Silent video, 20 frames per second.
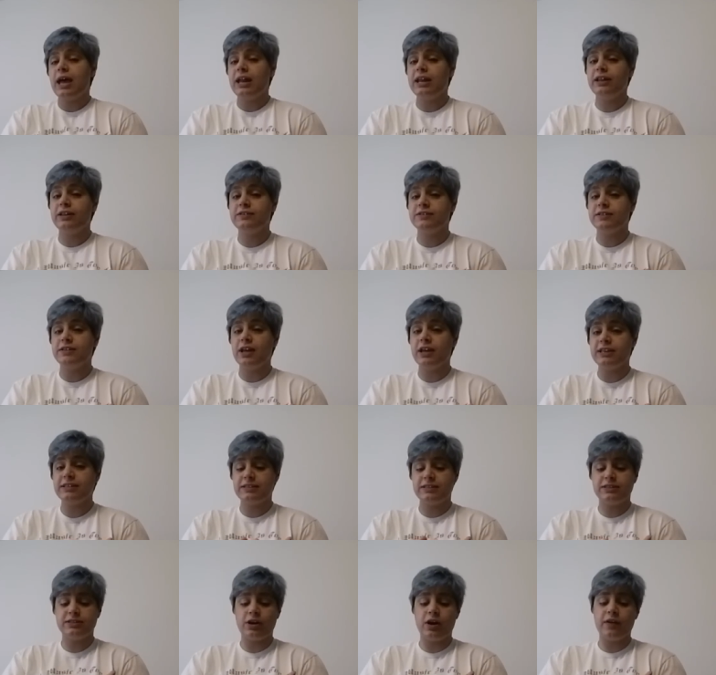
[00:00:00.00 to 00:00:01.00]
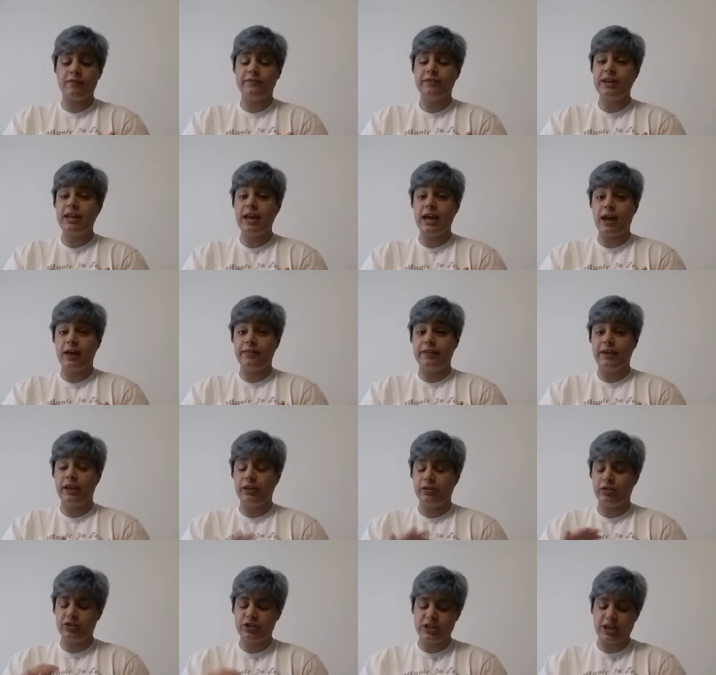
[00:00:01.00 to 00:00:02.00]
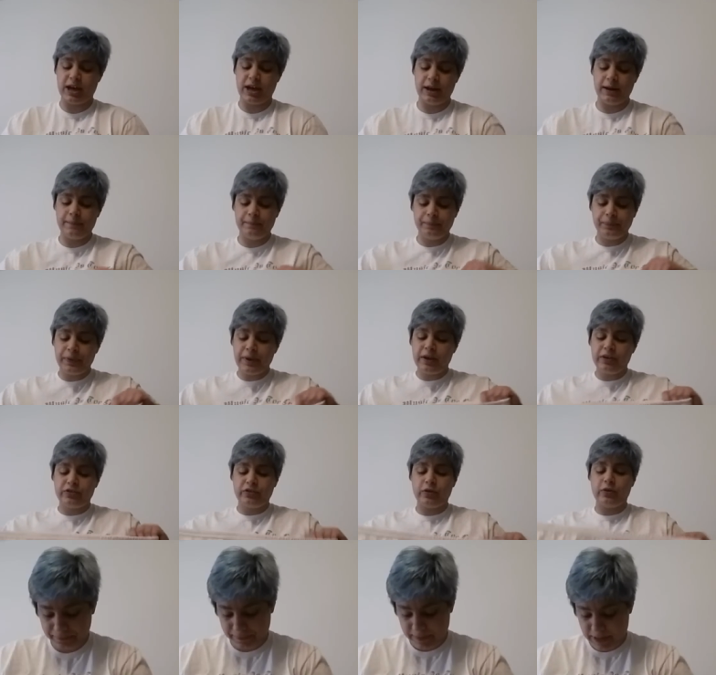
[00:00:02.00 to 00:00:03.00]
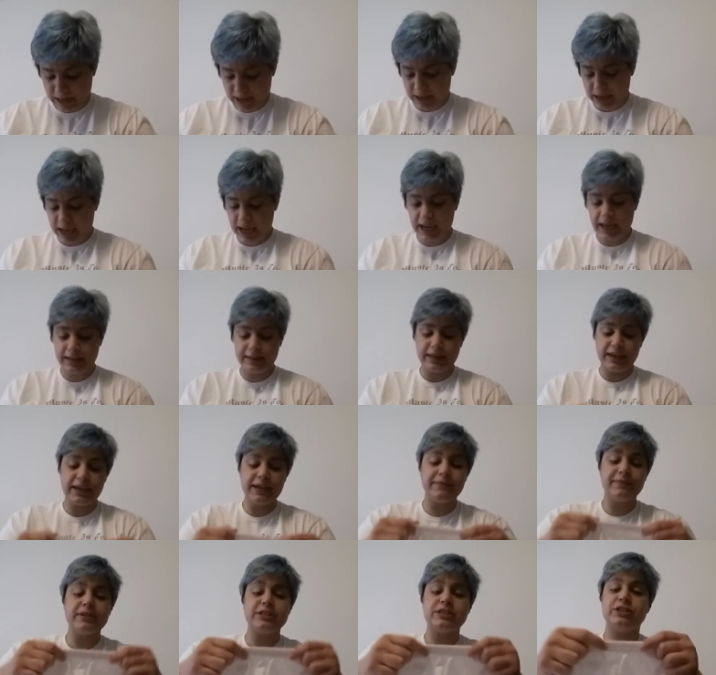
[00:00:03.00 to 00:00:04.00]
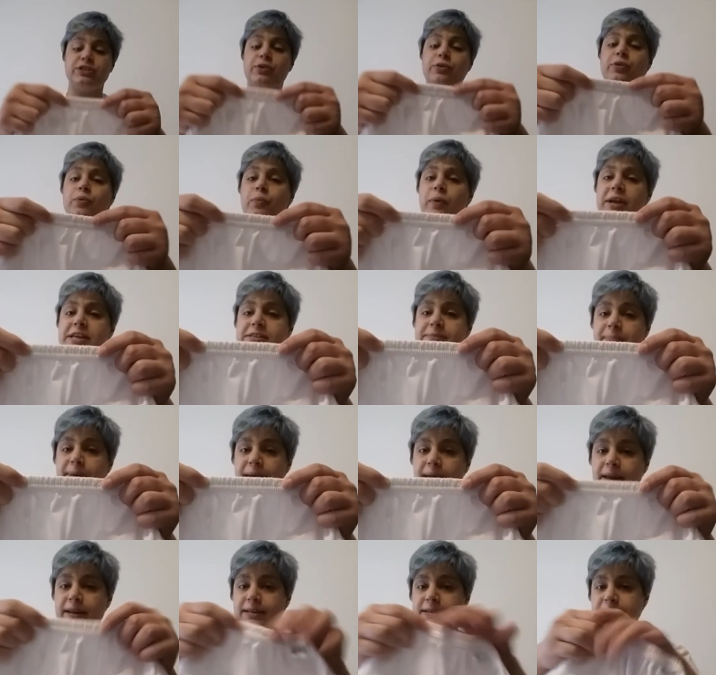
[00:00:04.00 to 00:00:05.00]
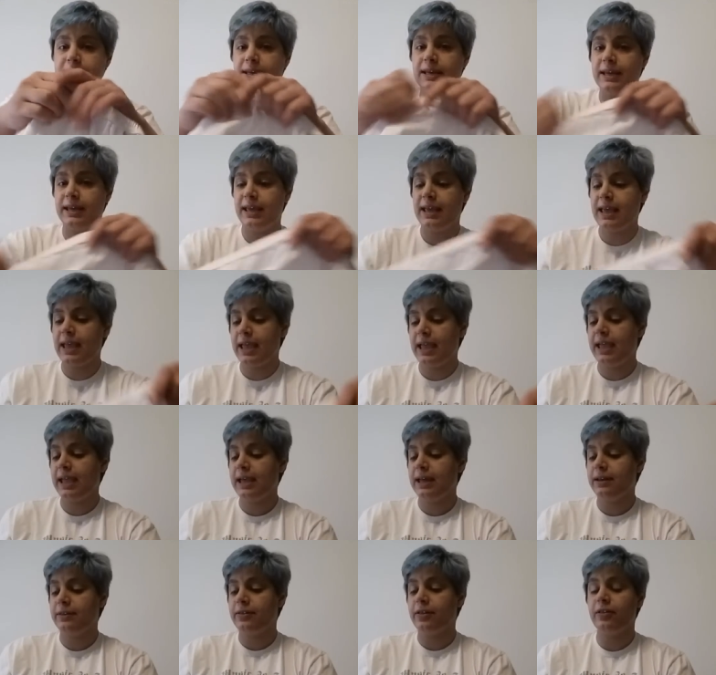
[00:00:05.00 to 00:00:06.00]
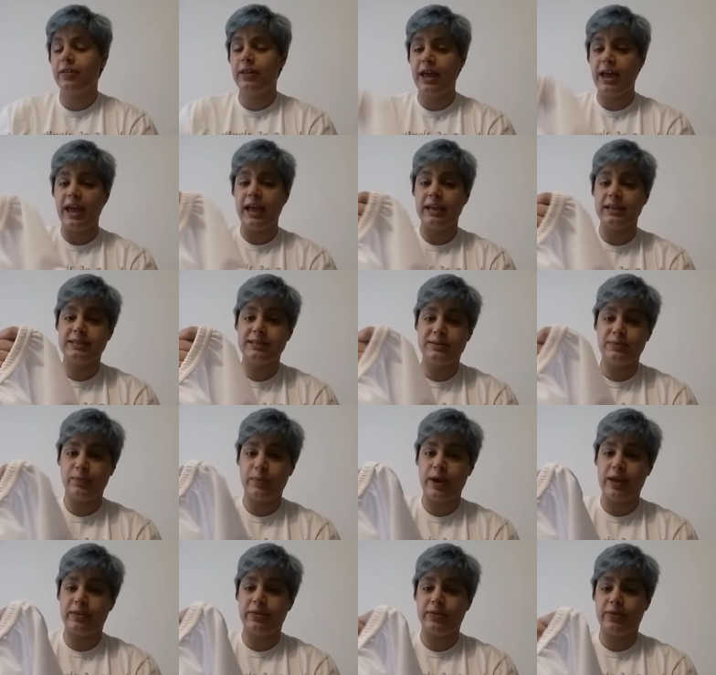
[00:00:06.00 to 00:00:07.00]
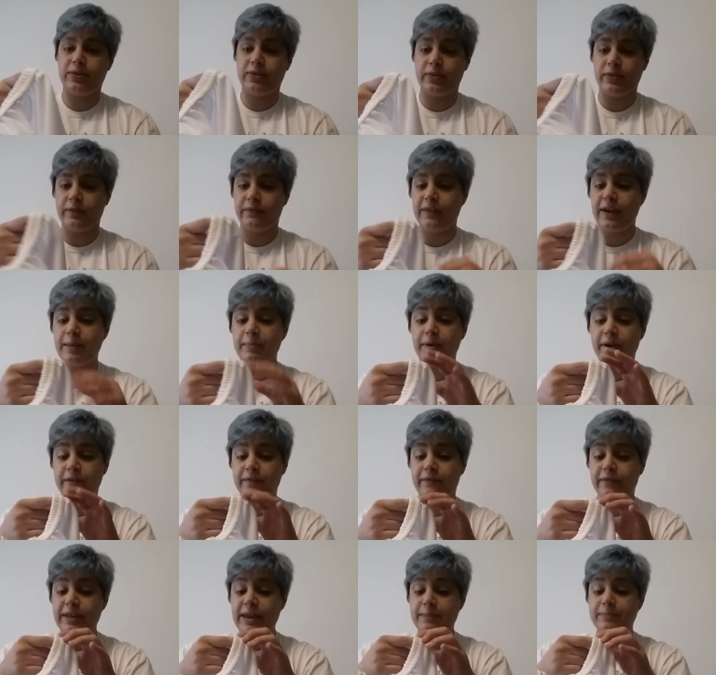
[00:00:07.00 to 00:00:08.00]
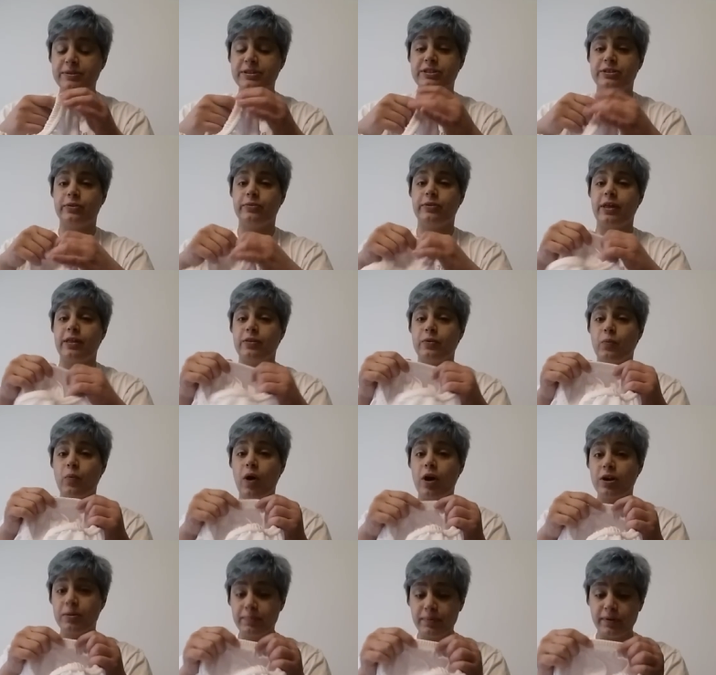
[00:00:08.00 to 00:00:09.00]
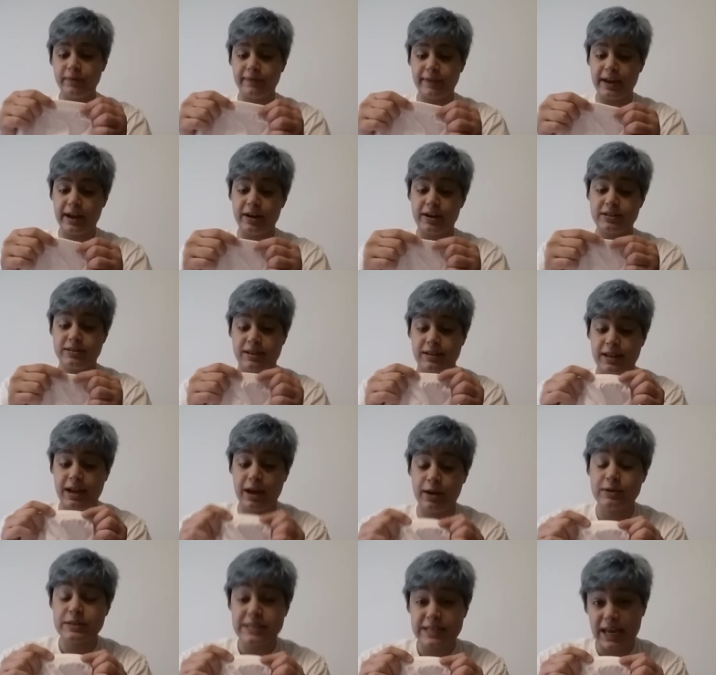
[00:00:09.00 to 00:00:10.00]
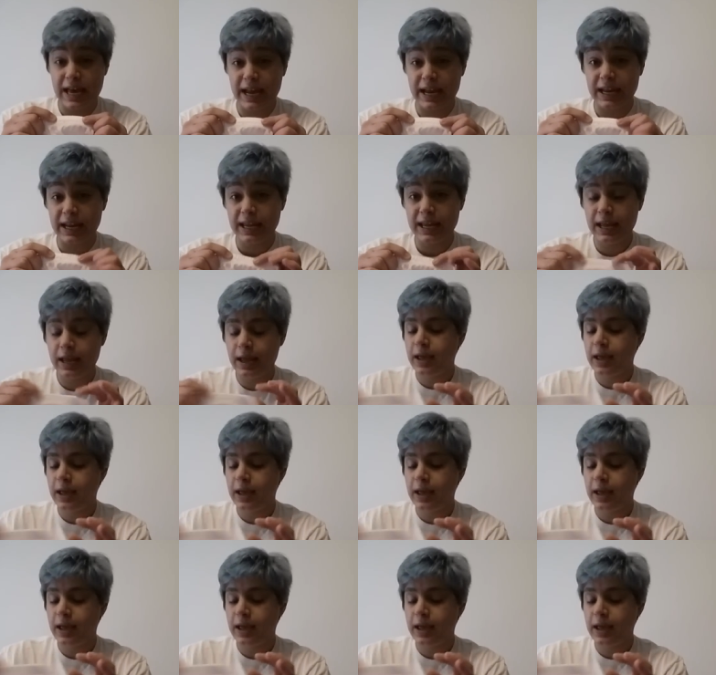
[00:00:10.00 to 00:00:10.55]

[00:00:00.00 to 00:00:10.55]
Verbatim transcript: and it's nice soft knit on the other side. And they even sew the waistband and the legs with the fabric flips so that the waterproof layer is on the outside.